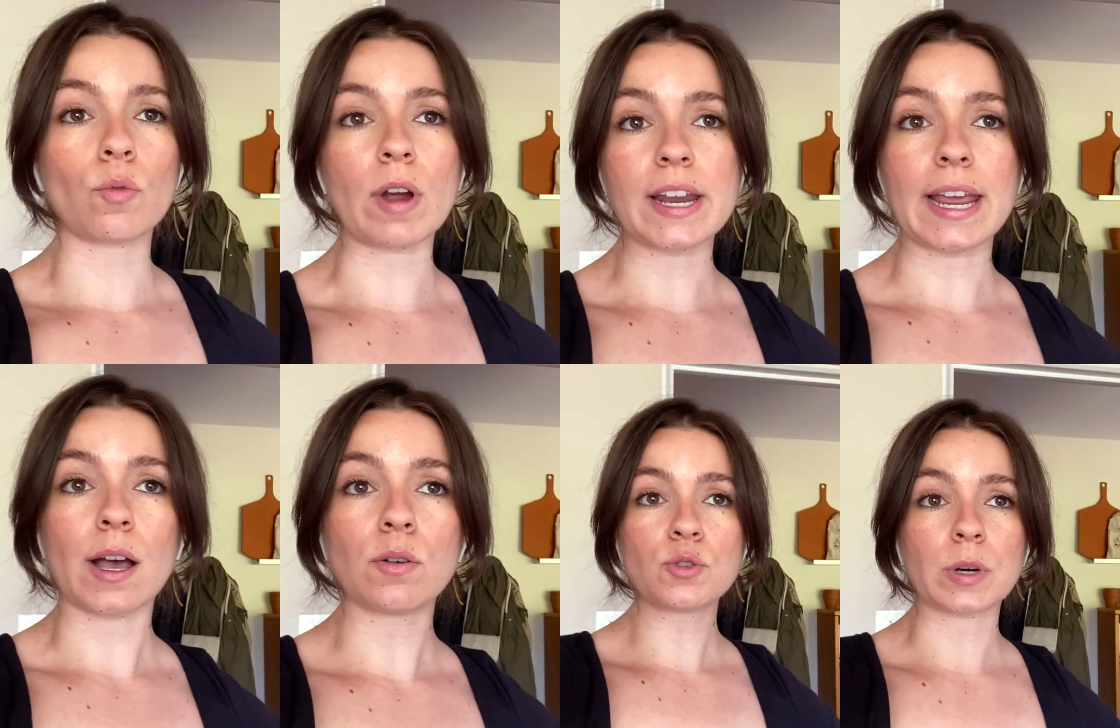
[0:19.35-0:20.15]
Right
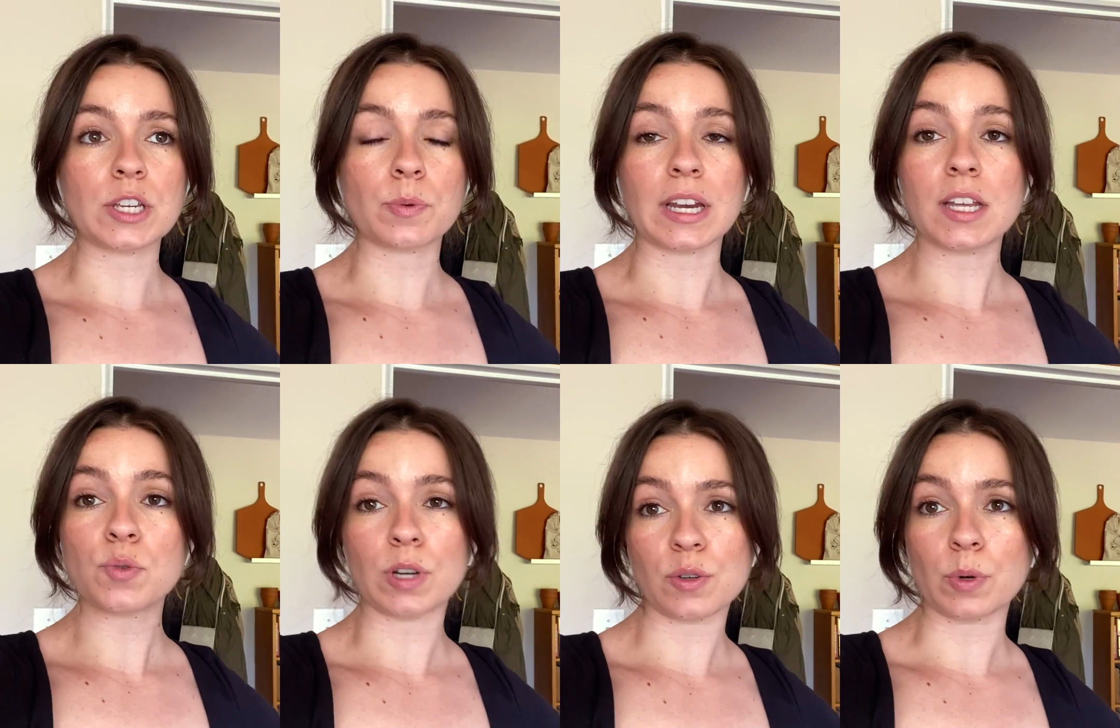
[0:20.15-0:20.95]
now, twenty twenty,
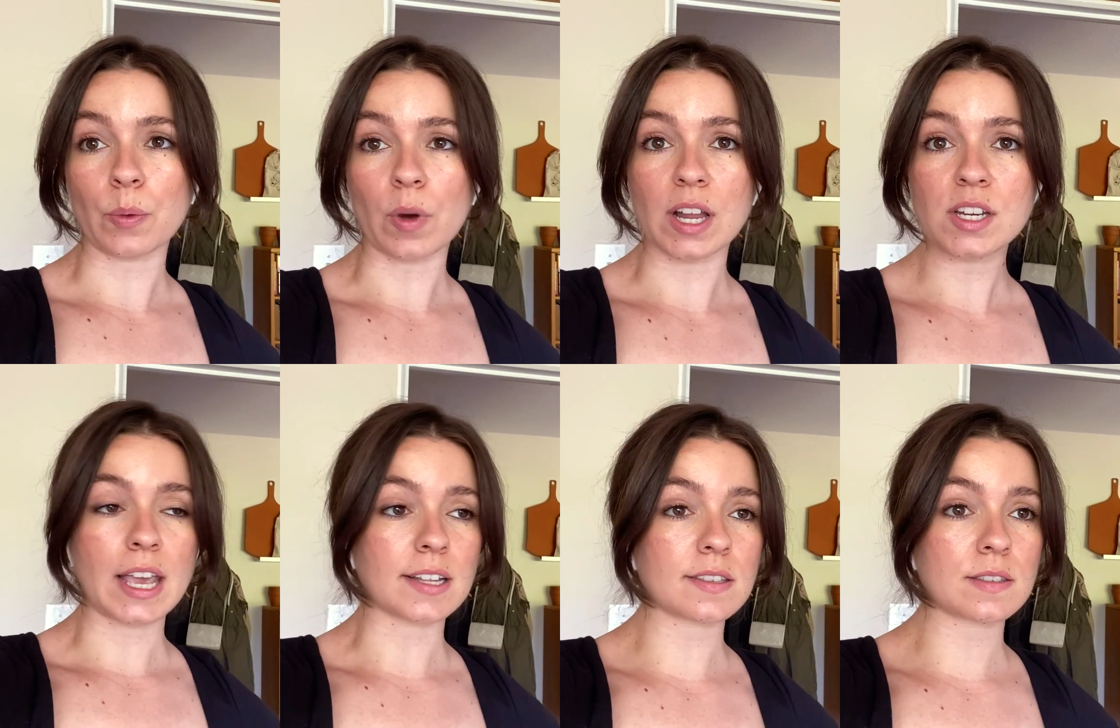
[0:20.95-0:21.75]
twenty twenty-one,
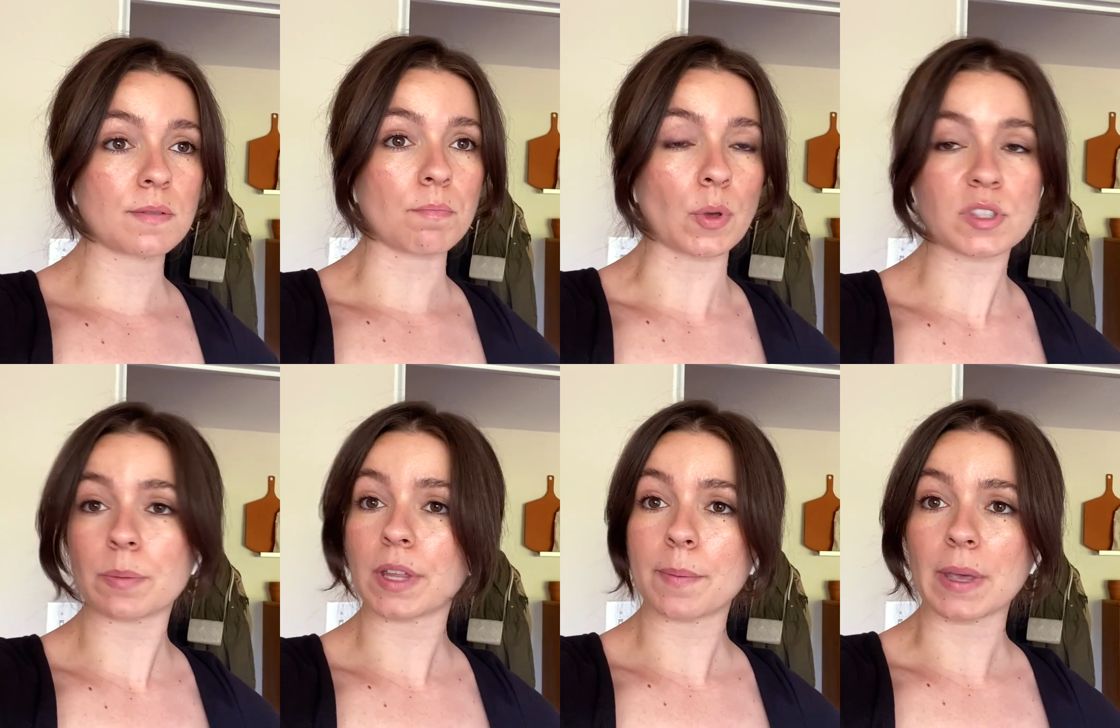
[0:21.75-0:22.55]
it's mostly
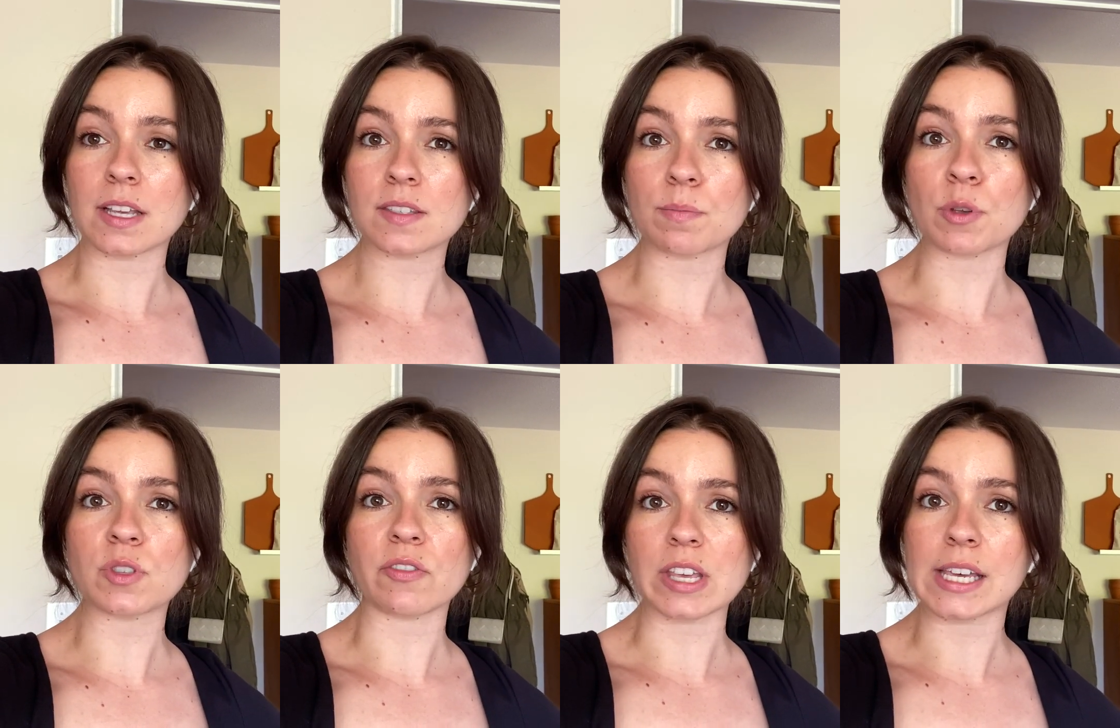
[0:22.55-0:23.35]
plant-based,
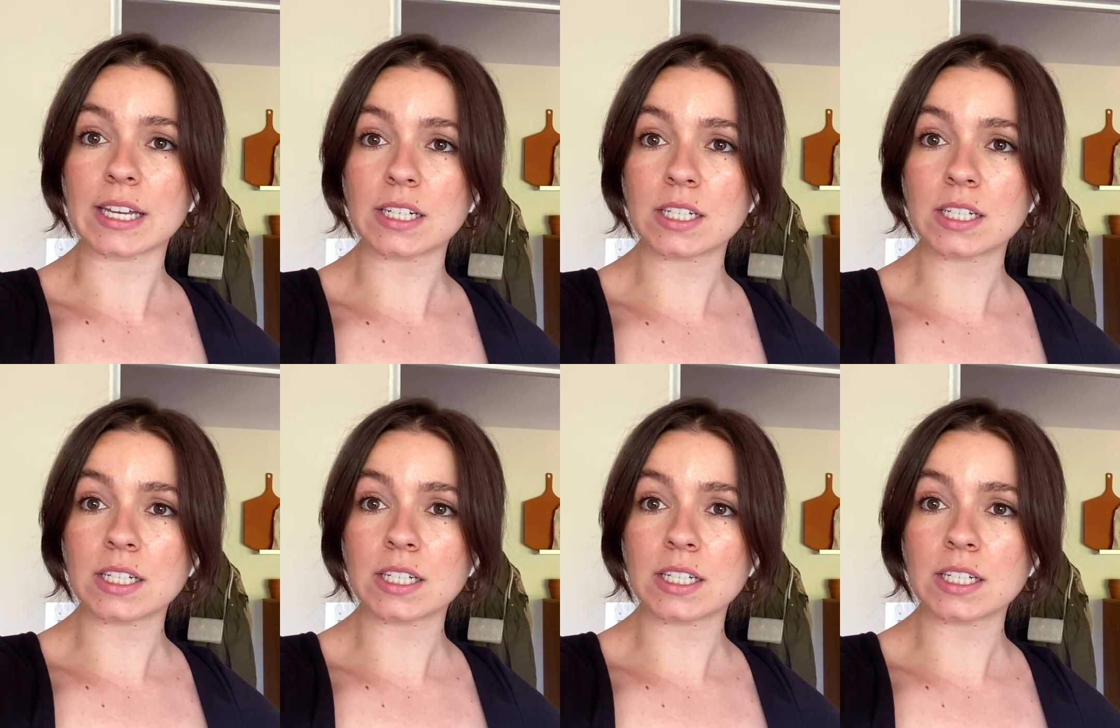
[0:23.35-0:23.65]
mostly vegan,